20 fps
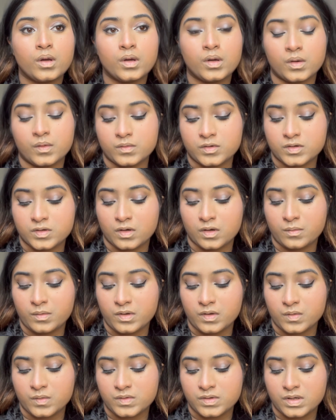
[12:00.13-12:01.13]
I'm just gonna be
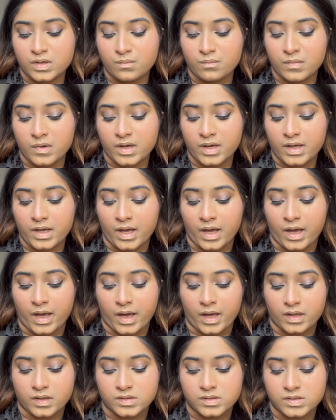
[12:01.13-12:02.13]
using my
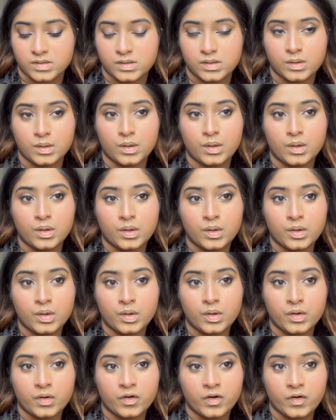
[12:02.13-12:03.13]
hands
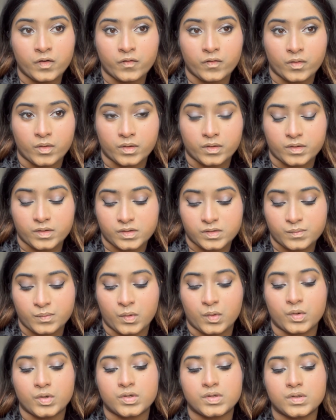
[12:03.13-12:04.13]
for this
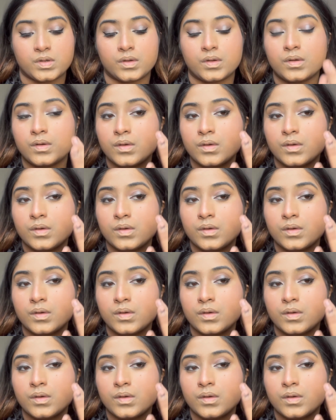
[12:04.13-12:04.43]
portion.